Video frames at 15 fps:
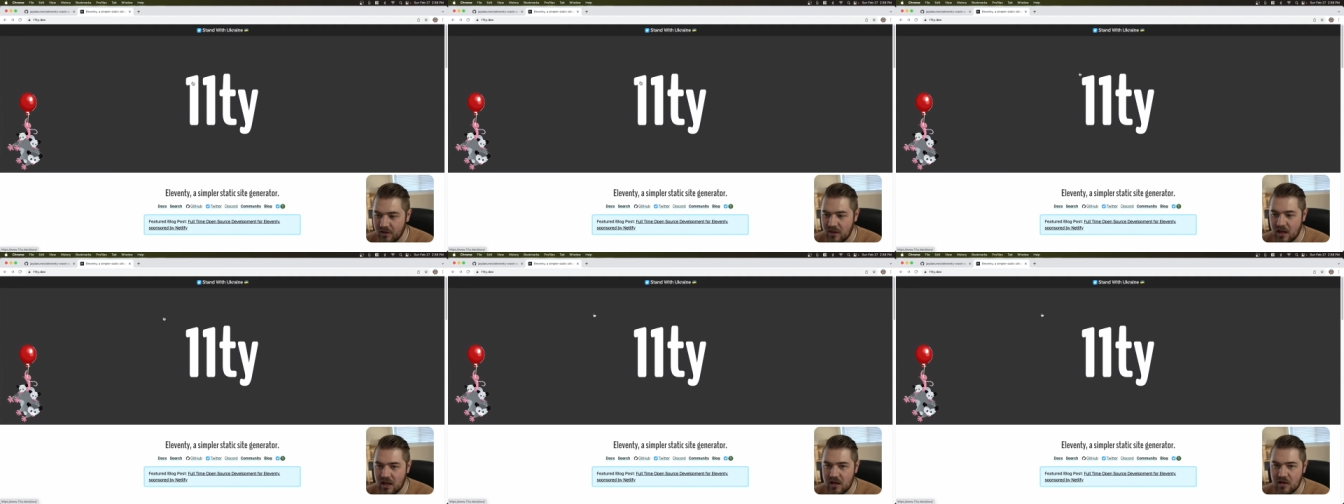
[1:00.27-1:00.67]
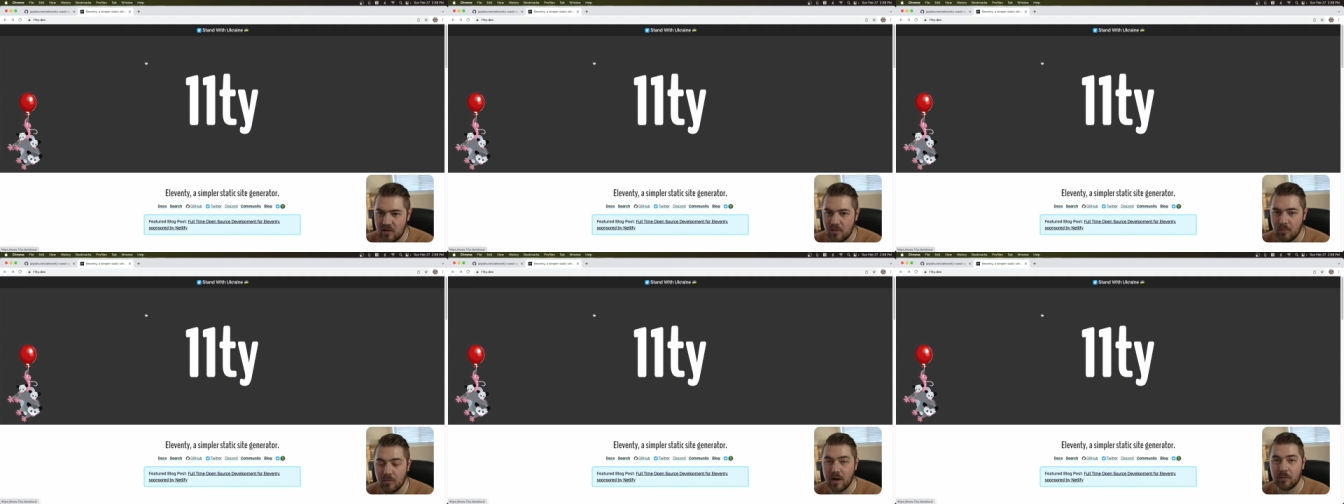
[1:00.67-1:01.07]

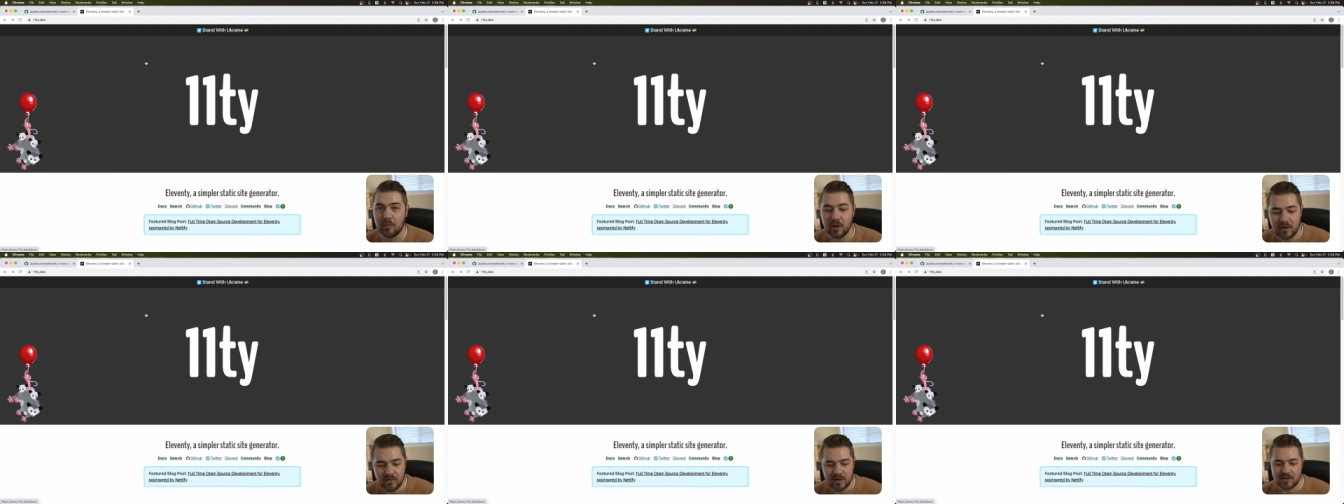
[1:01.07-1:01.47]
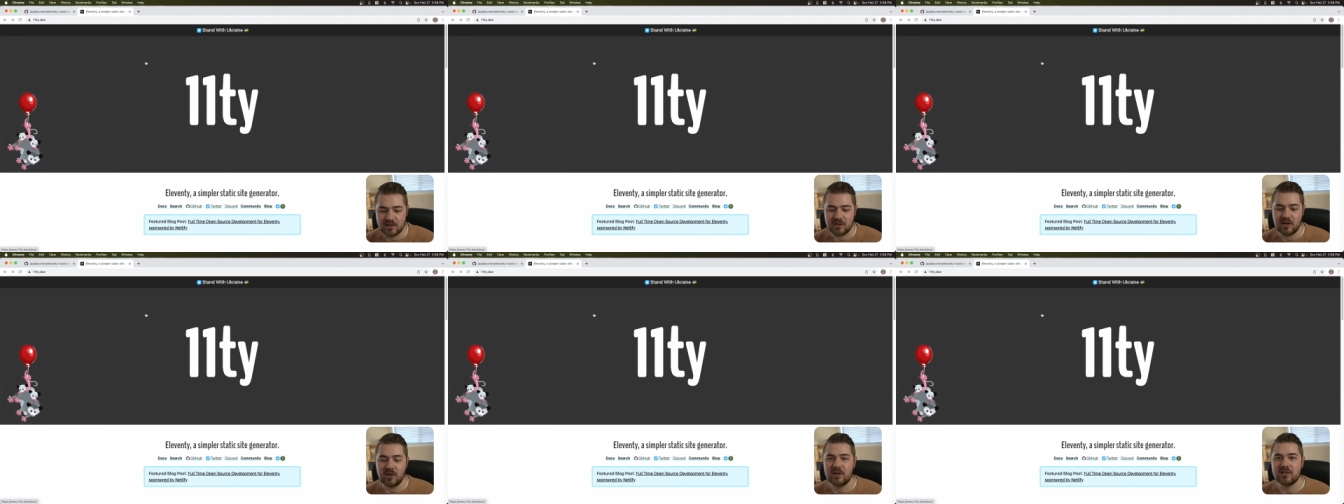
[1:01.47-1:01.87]
than my previous
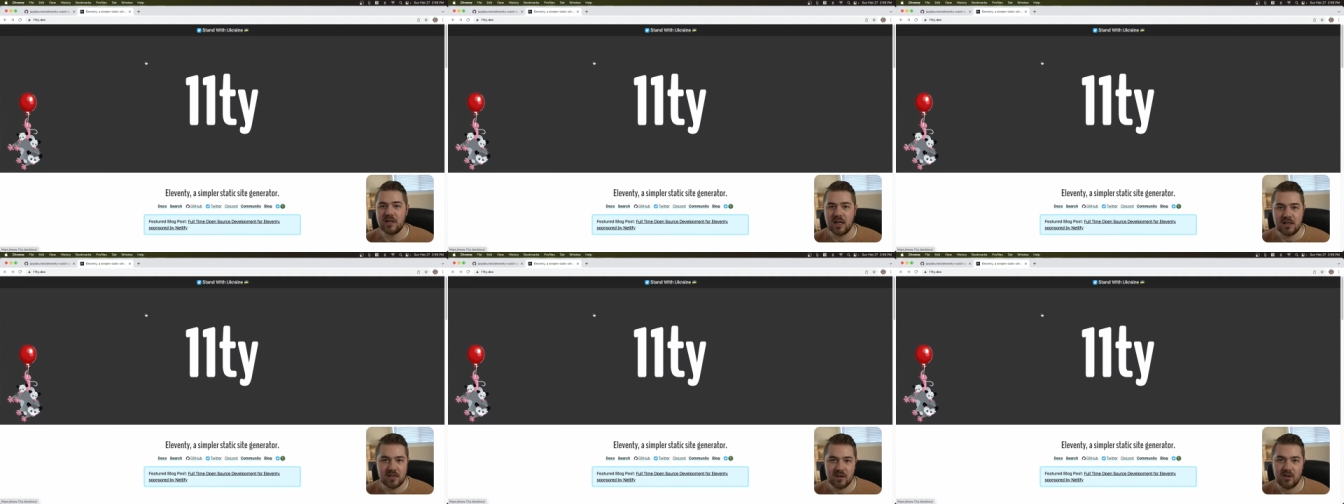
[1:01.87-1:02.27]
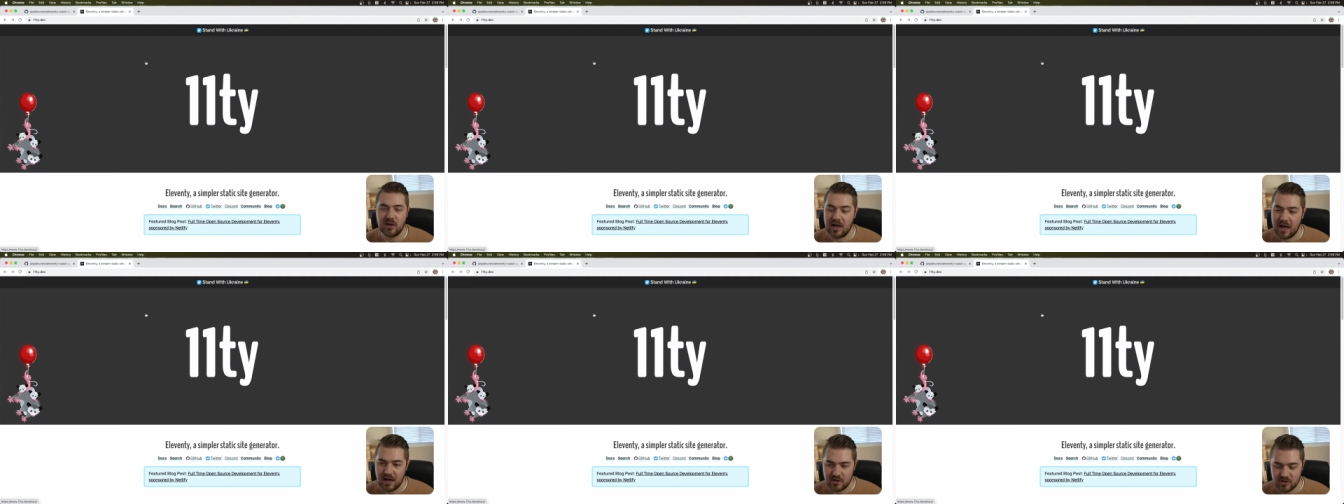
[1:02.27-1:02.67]
series that I did on
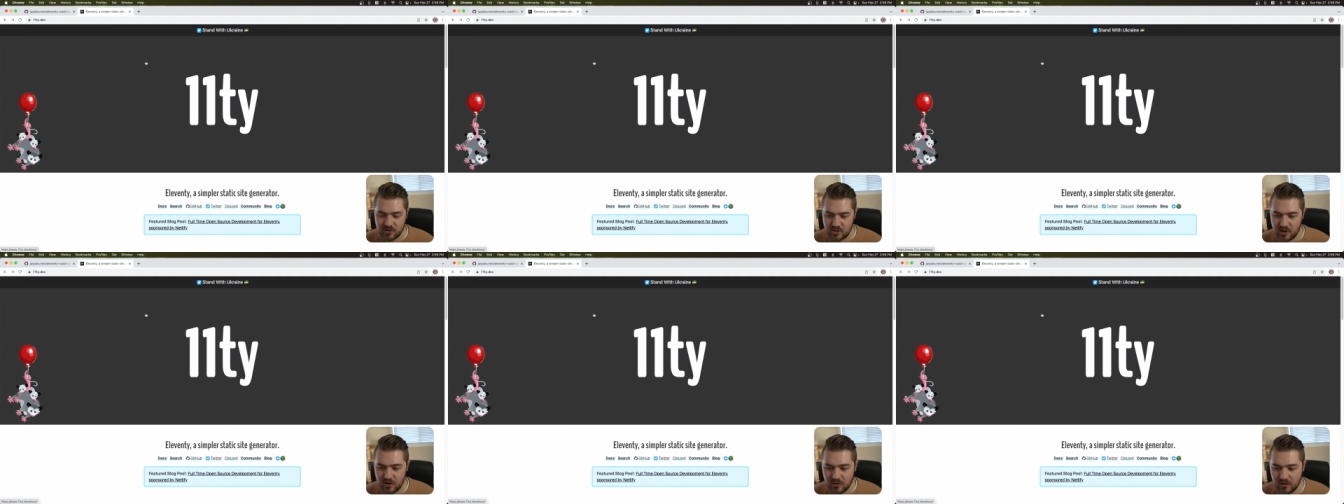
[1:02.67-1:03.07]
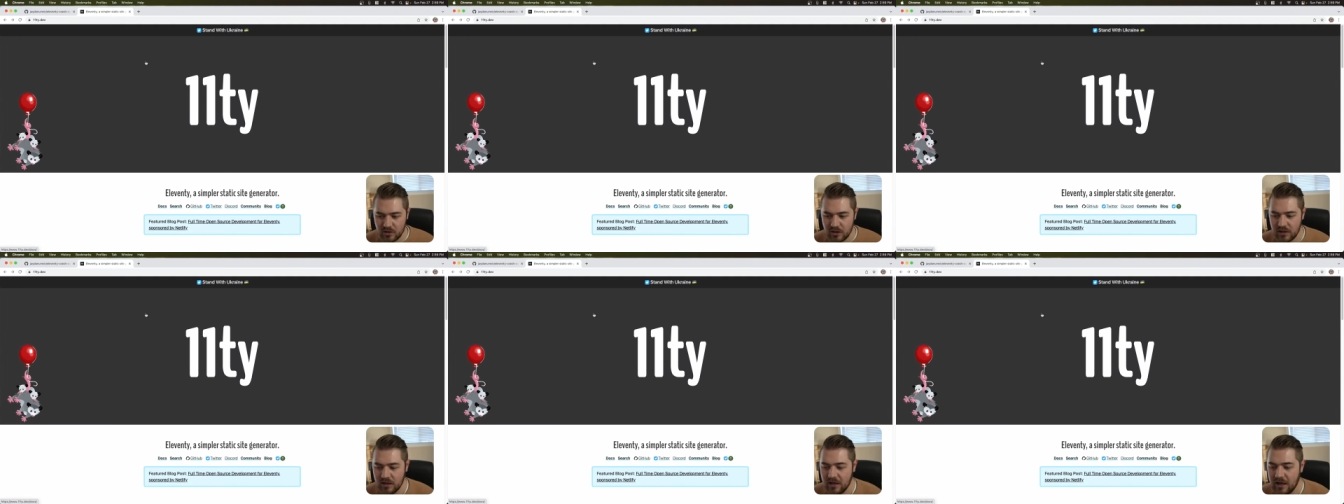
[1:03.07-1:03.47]
Astro.
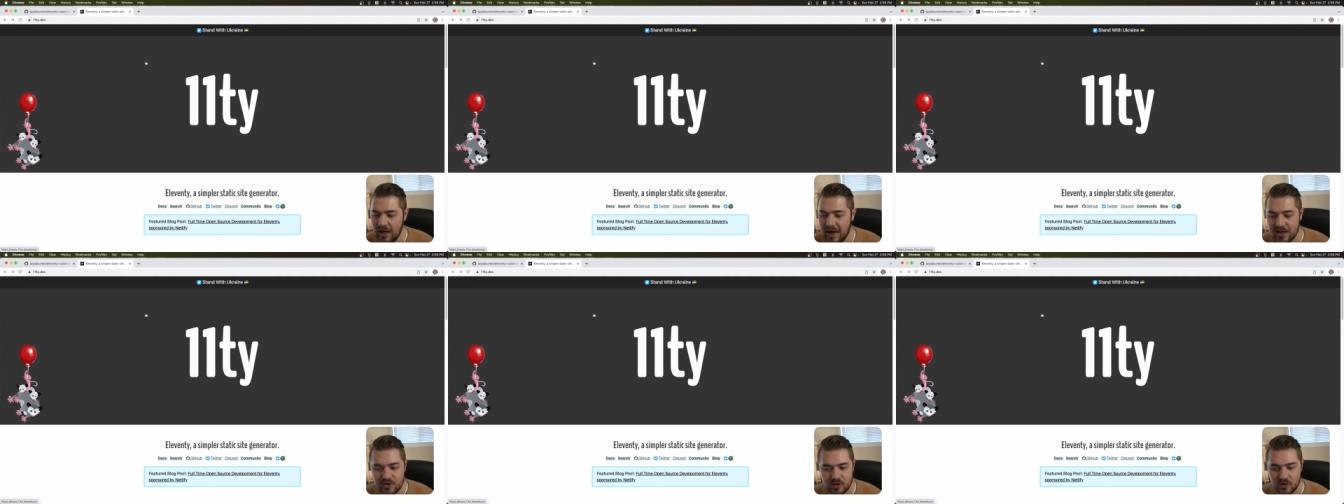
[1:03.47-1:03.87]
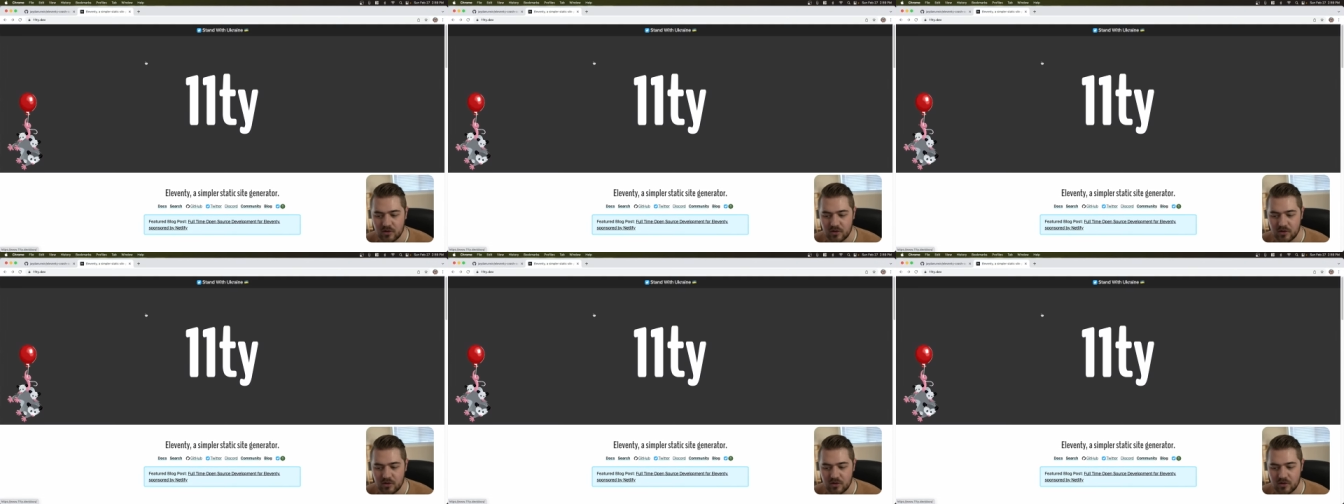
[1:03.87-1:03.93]
Astro